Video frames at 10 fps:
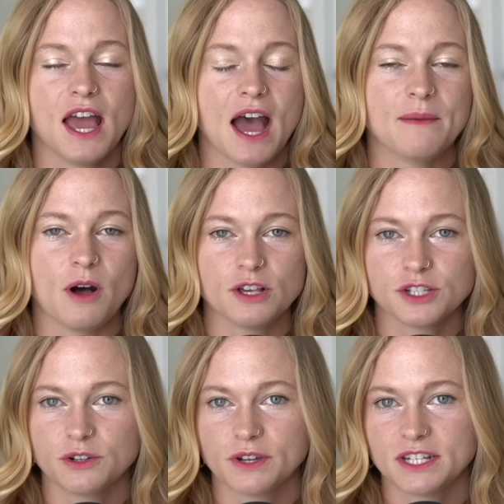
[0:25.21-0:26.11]
I'm
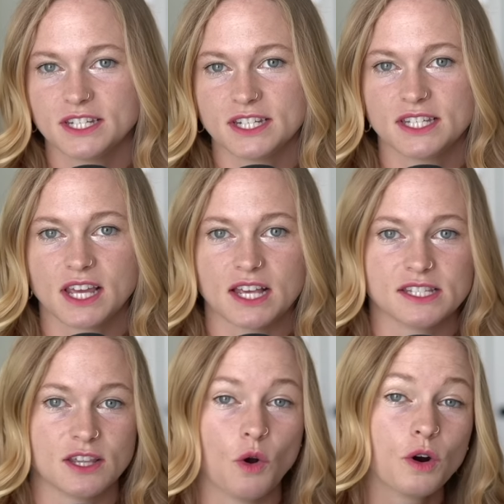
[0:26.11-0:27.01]
also going to
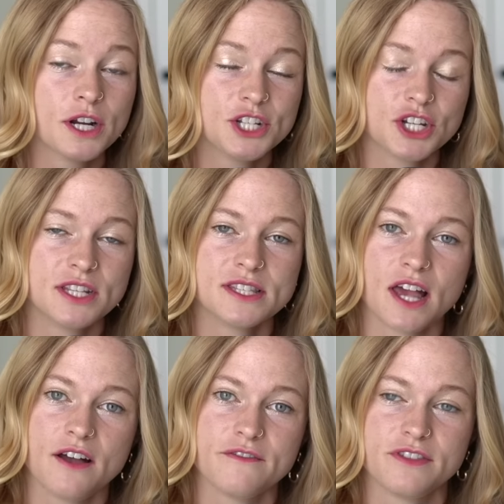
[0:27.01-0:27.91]
discuss the origins
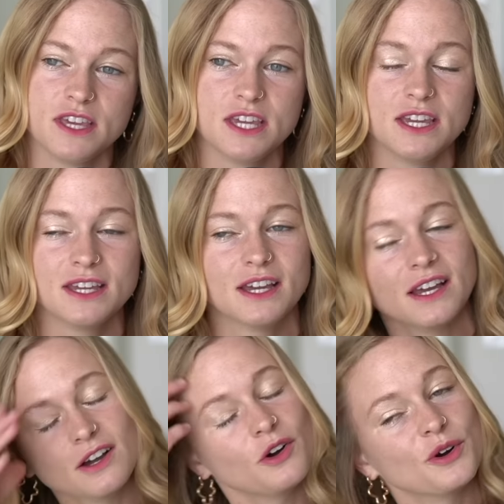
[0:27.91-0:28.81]
of the
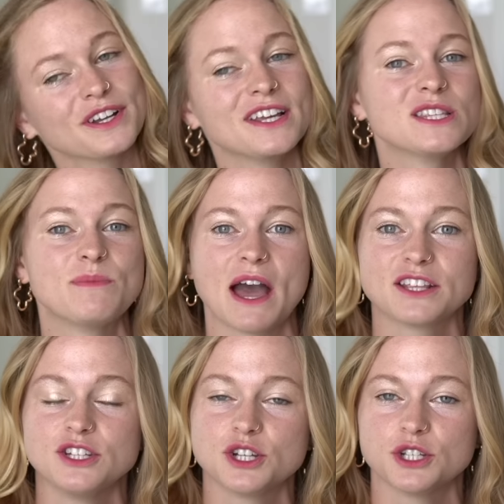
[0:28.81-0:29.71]
ordinance back
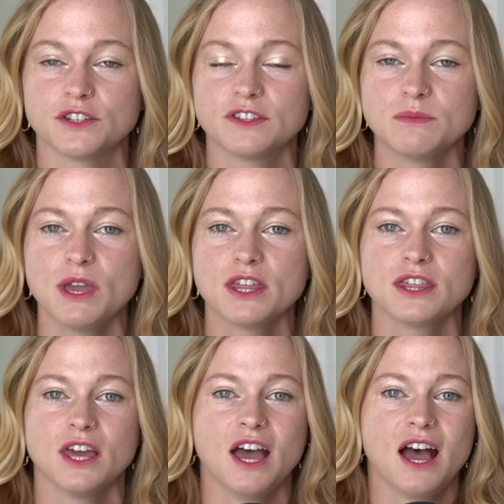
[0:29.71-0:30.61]
to Joseph
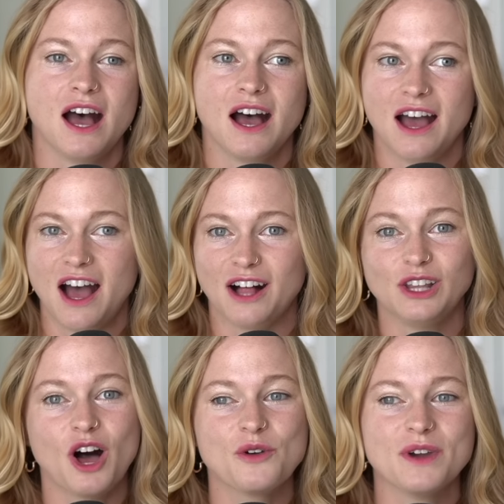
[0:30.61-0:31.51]
Smith,
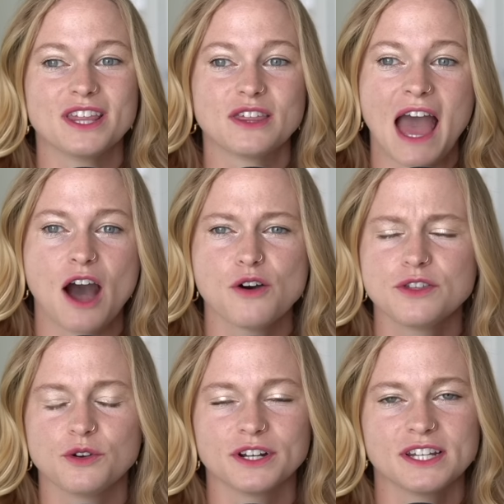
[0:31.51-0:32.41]
along with how
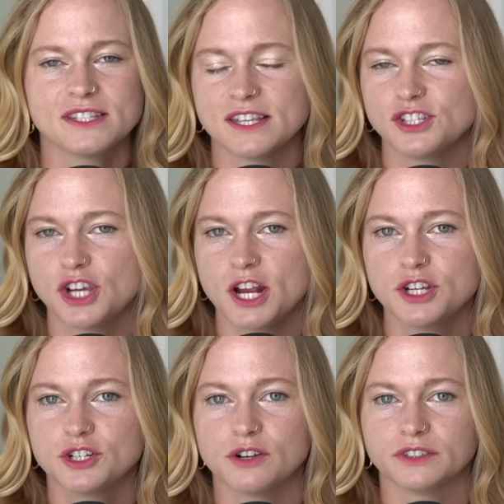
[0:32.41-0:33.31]
the ordinance has
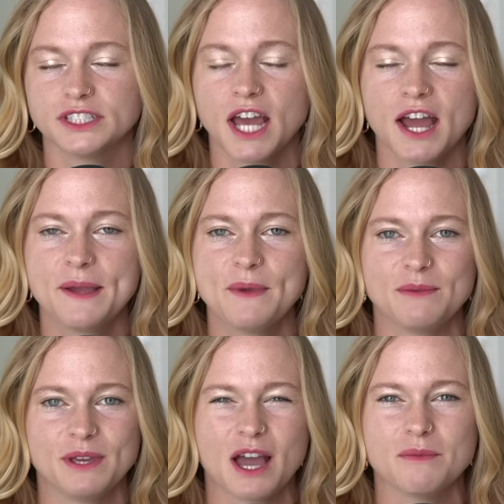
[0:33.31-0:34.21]
changed over time
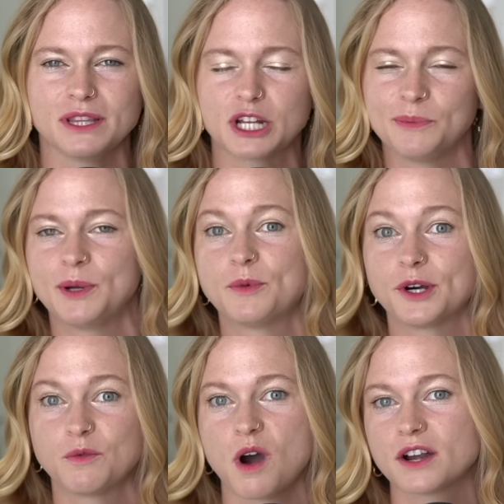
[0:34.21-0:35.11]
and become a little bit
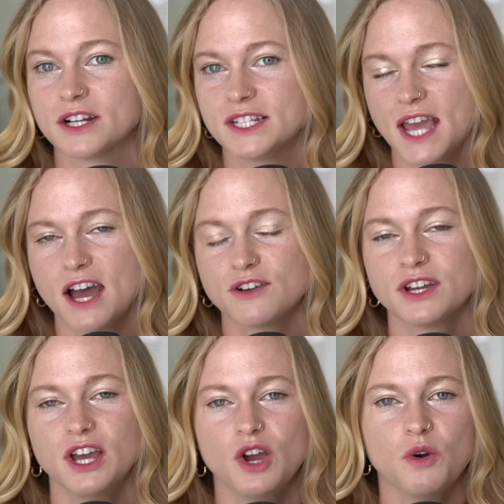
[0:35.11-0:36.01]
more watered
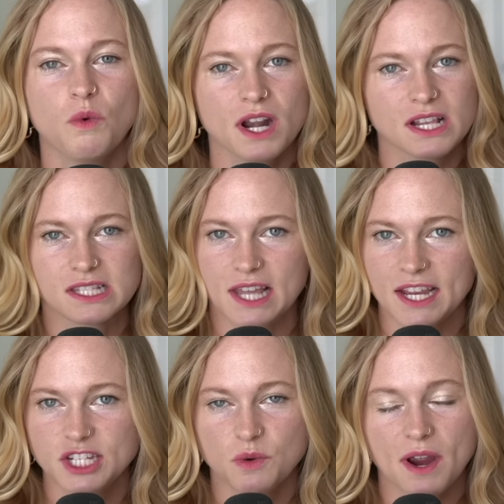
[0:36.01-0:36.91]
down, what it's
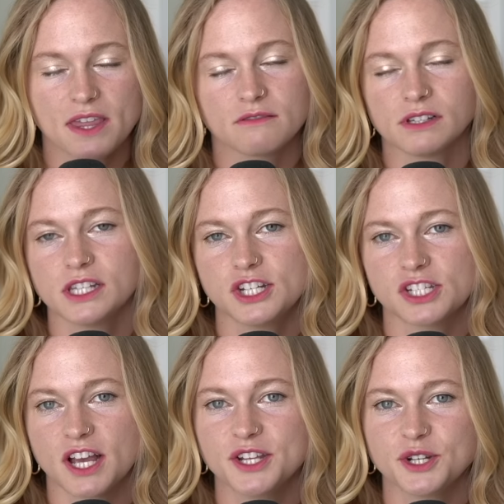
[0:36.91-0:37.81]
like to wear the
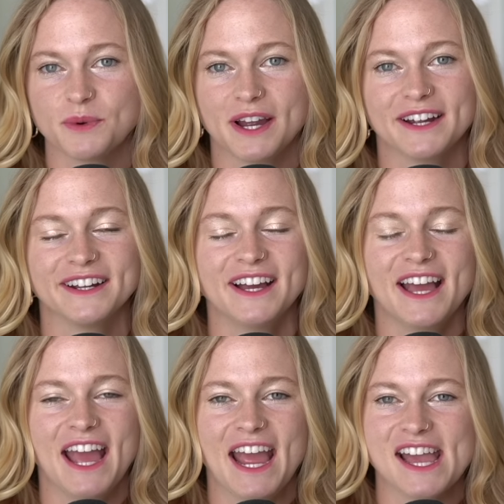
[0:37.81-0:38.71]
religious underwear,
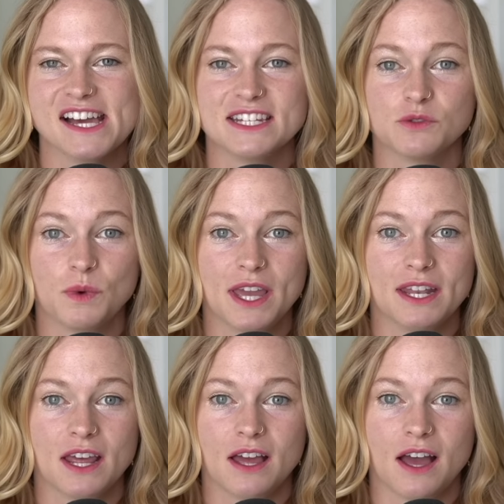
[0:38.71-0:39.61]
and
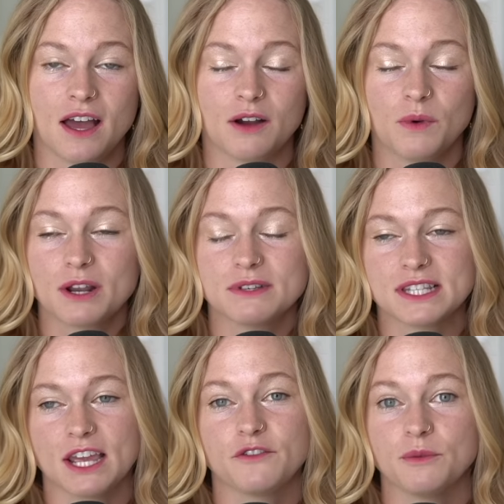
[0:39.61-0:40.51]
when uh, what it was
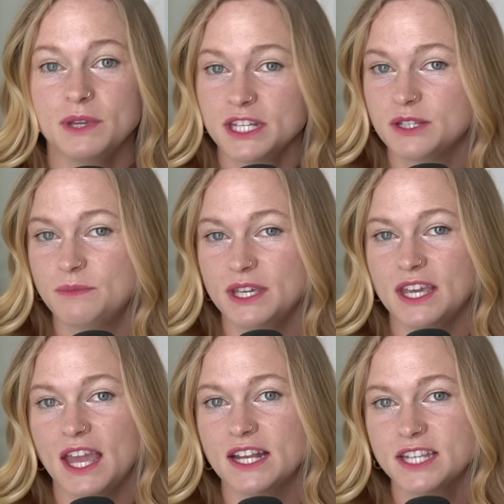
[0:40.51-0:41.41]
like for me to be
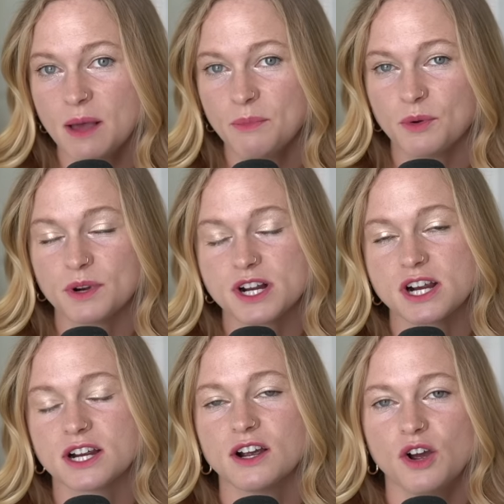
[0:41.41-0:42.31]
a temple
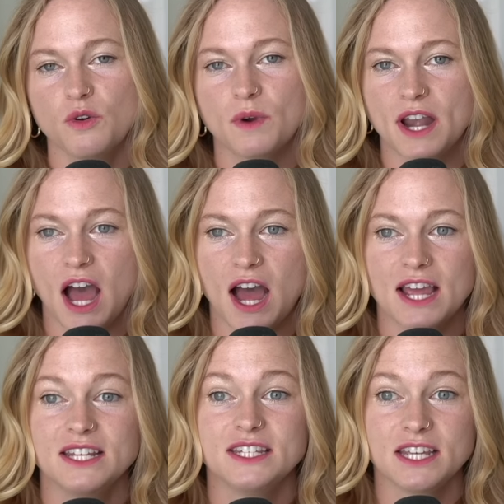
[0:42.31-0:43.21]
worker when
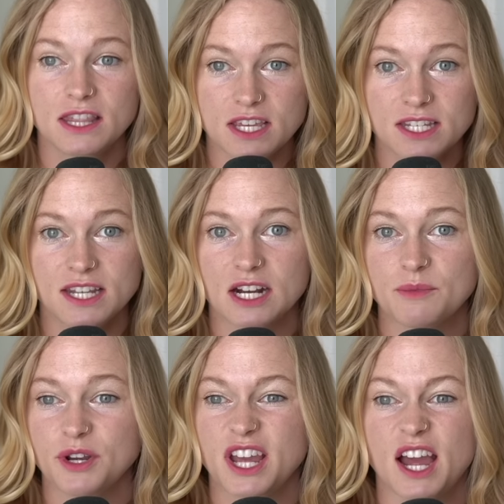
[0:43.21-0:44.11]
I did this
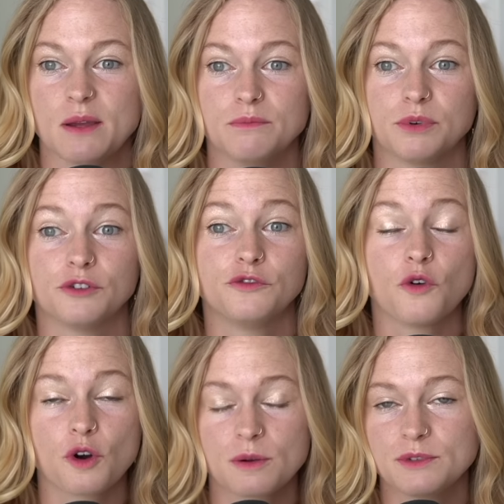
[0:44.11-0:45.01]
ceremony, I
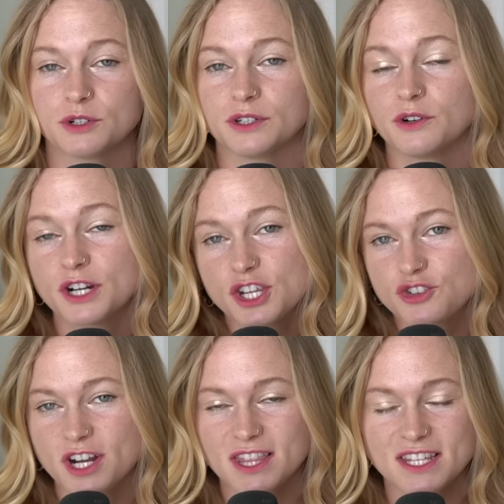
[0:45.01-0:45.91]
performed or
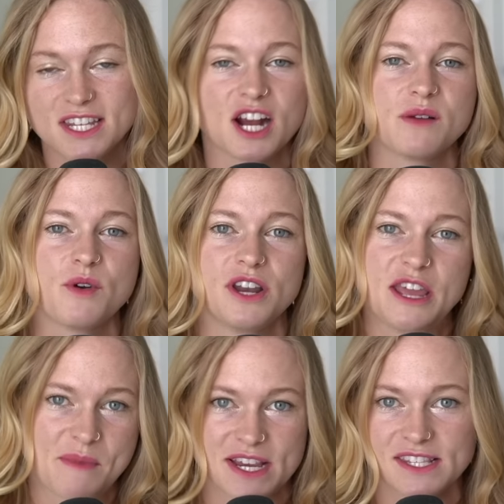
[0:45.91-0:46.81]
orchestrated the
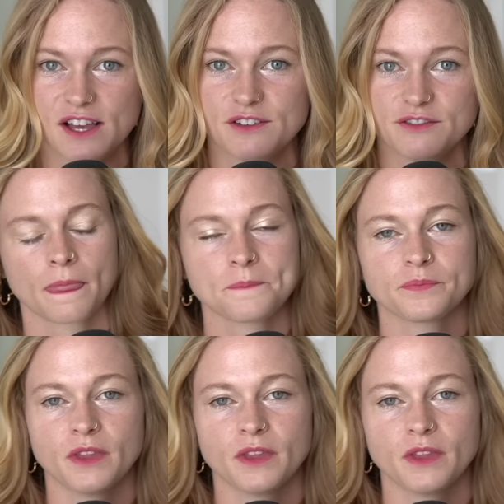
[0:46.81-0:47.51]
ceremony myself.